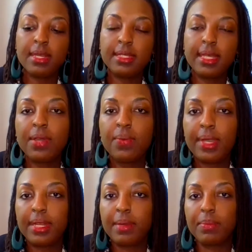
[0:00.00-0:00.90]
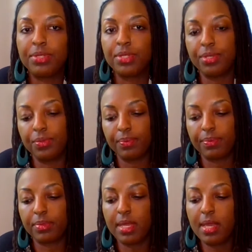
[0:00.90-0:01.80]
Takeaway number 2,
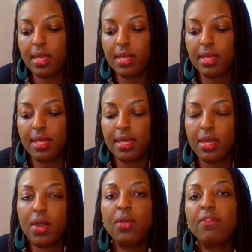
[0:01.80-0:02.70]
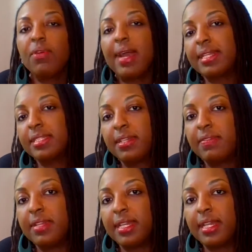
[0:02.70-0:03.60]
overactivity